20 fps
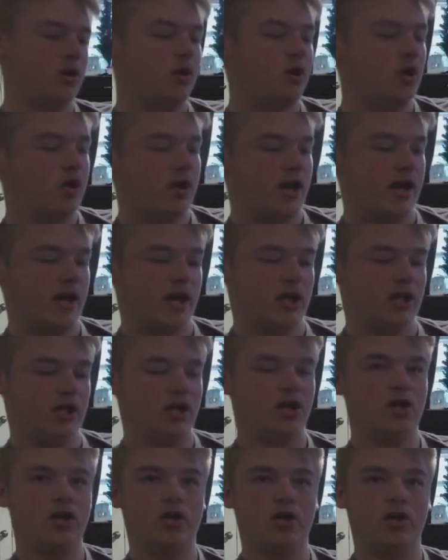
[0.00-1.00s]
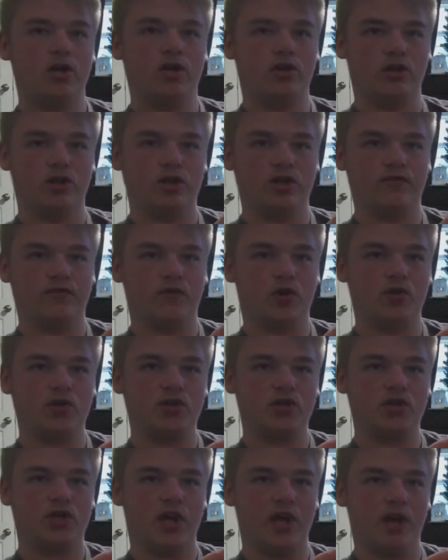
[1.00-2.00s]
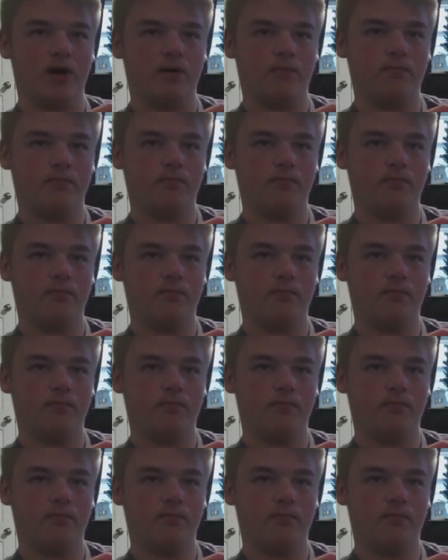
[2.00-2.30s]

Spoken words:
And this folds down